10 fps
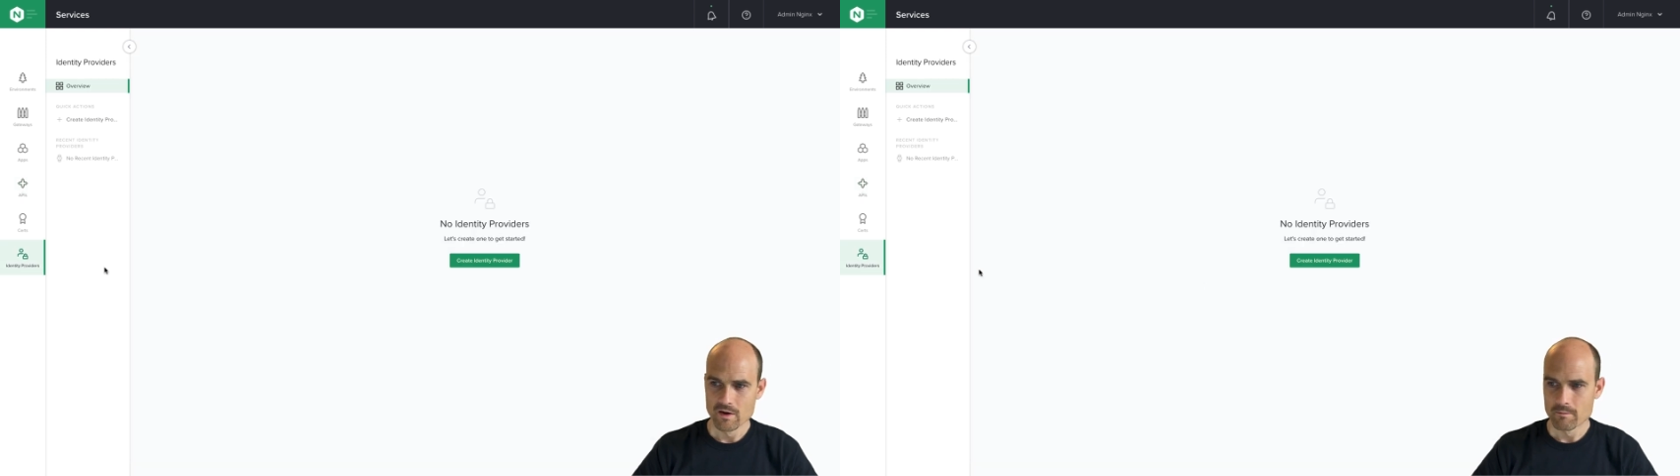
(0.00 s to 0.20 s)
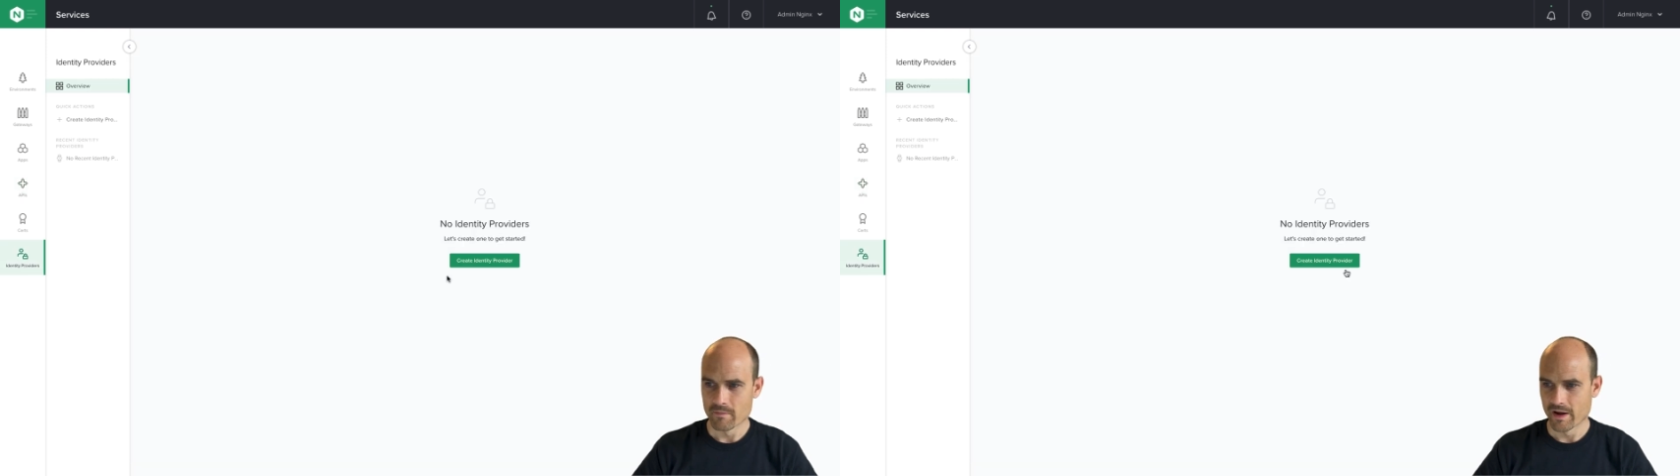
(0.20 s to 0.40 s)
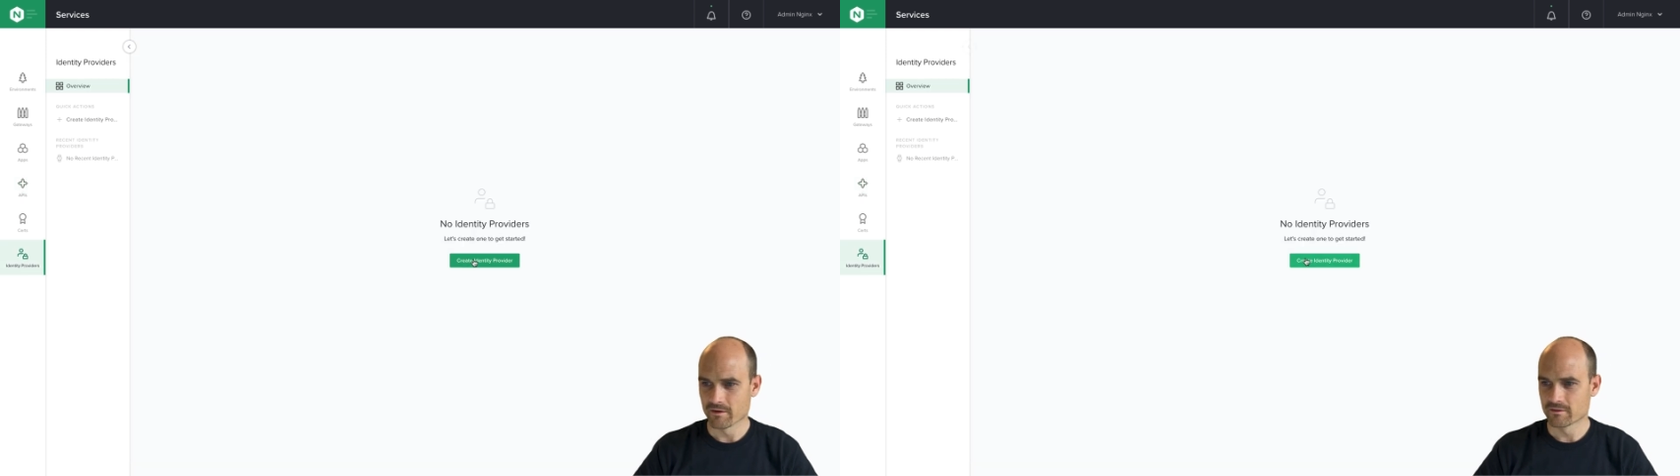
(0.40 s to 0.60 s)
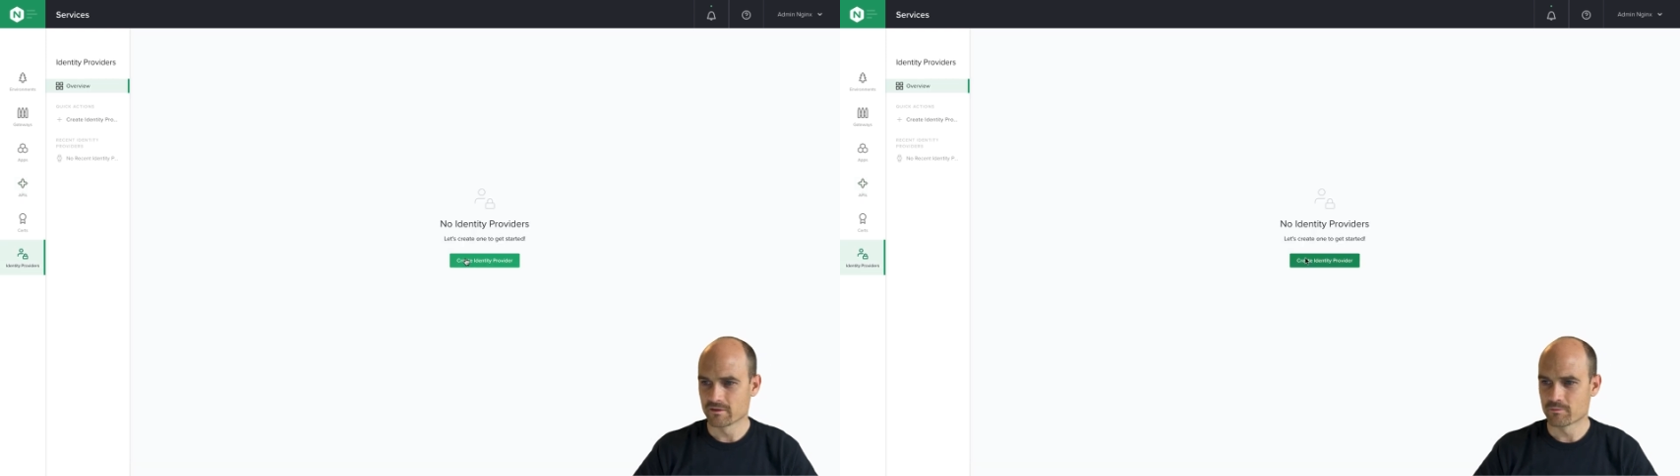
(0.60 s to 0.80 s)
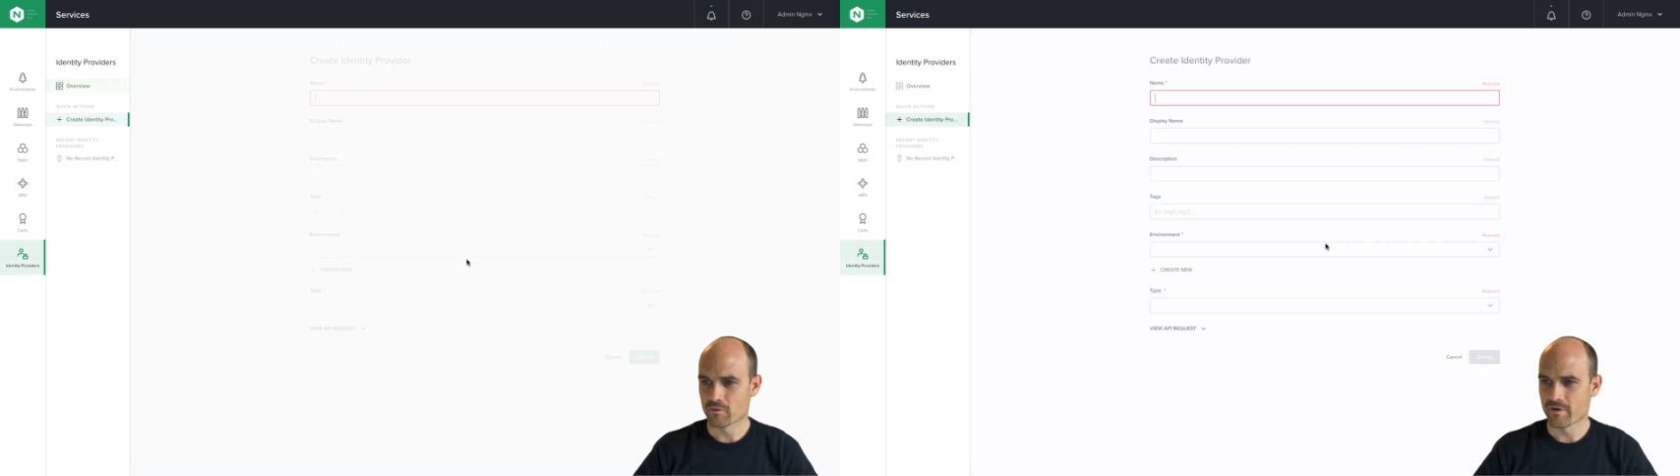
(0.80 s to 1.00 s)
My
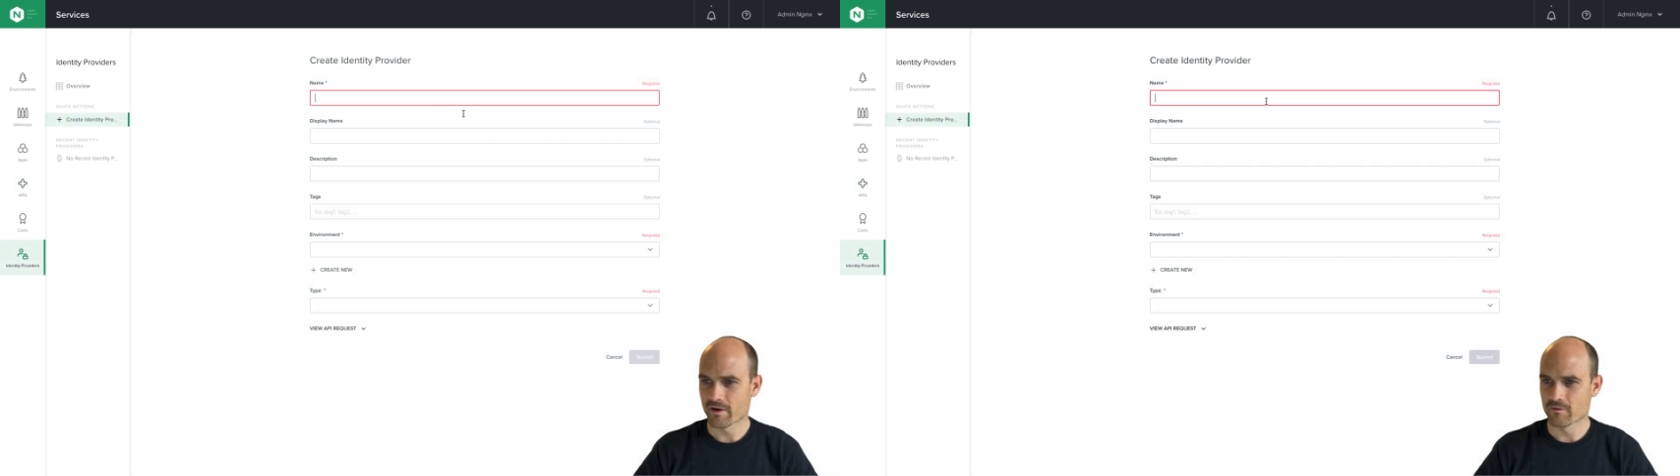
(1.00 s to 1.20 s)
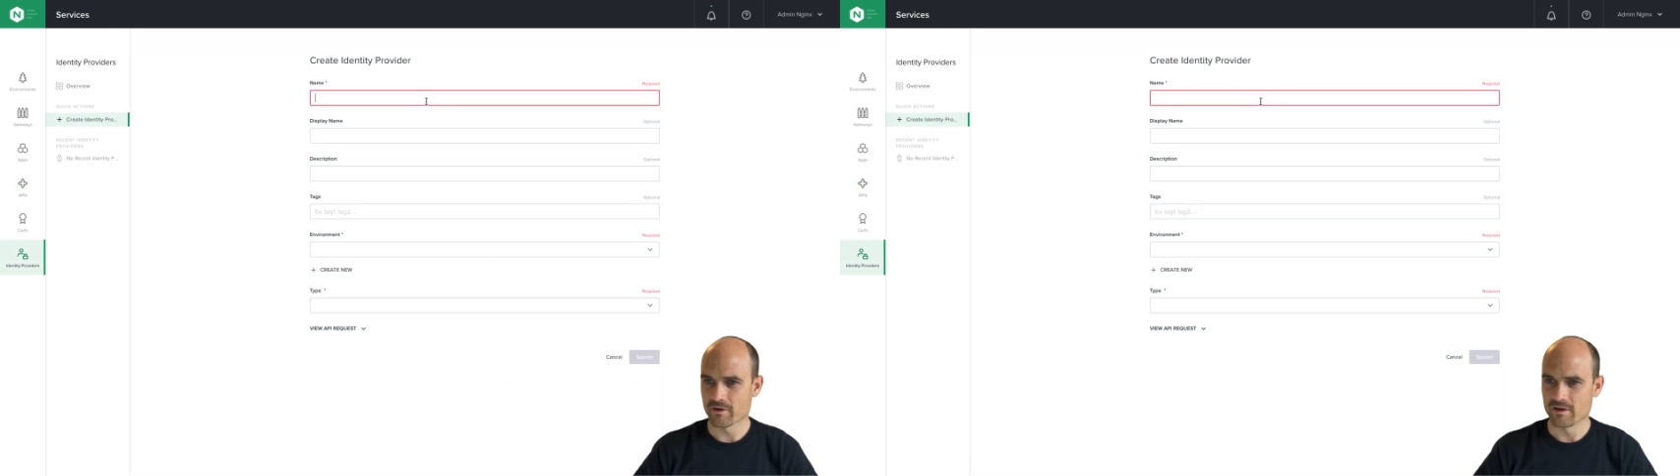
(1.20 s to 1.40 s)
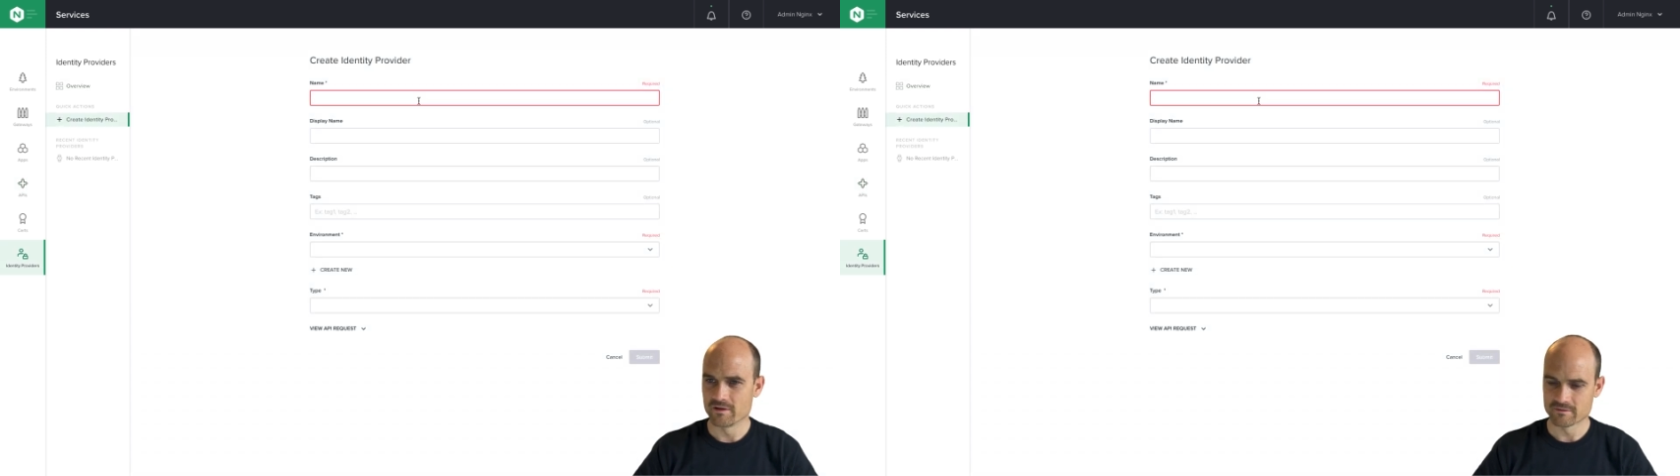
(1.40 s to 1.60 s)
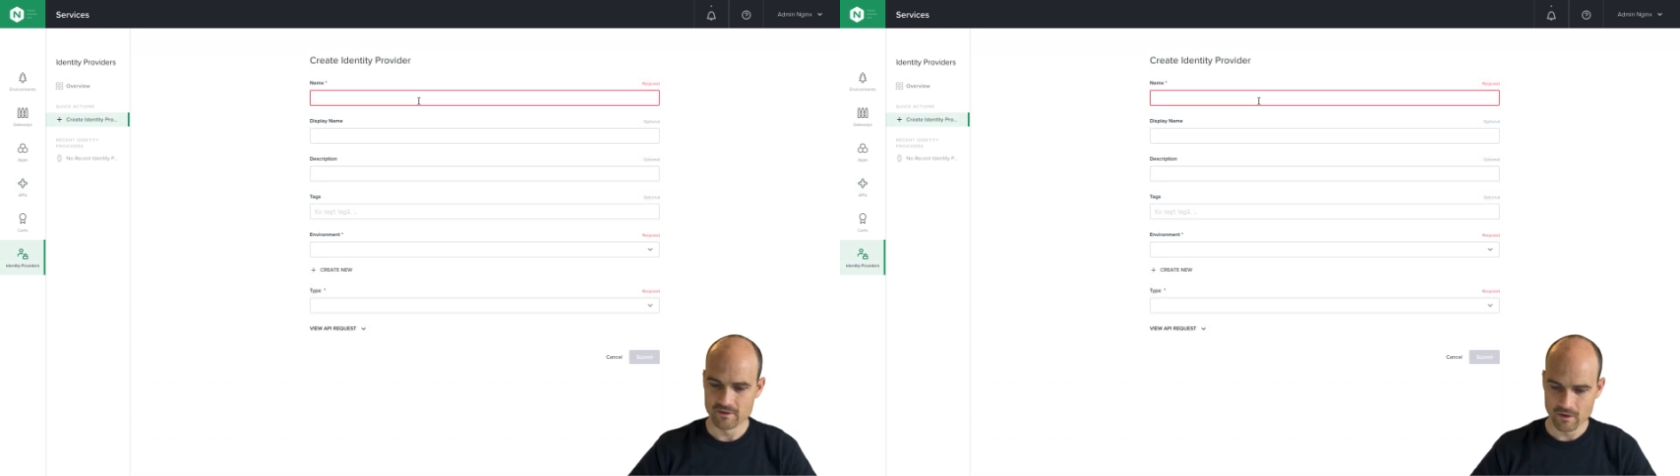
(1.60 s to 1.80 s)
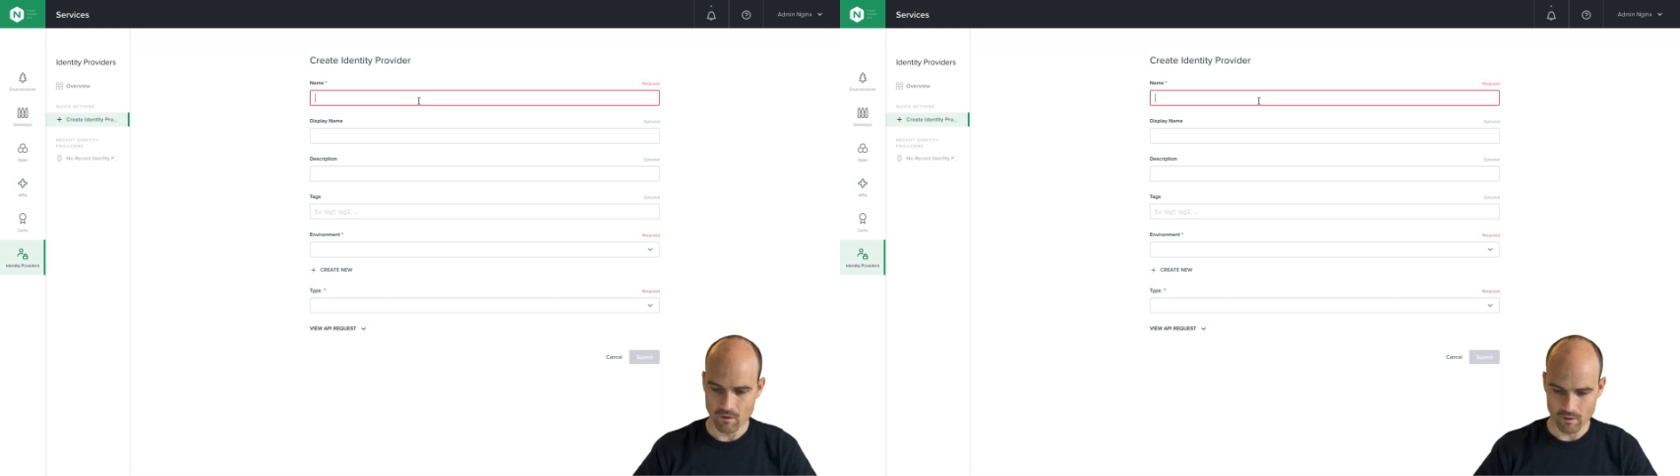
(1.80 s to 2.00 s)
identity provider is
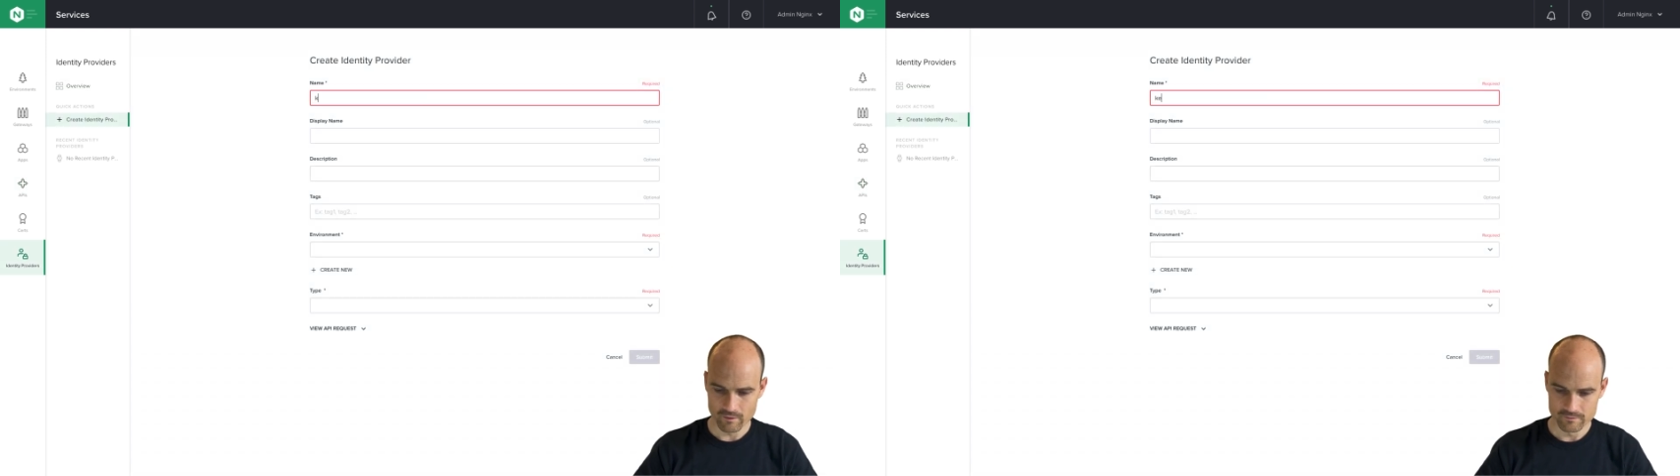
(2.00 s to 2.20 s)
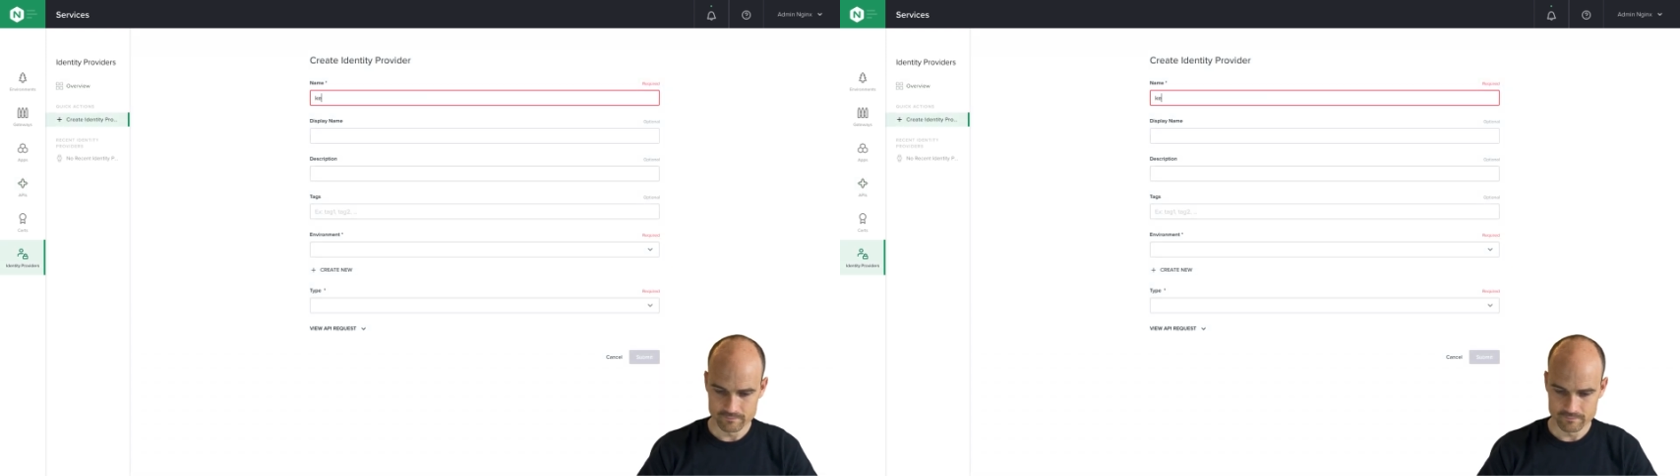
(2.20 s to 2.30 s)
Keycloak.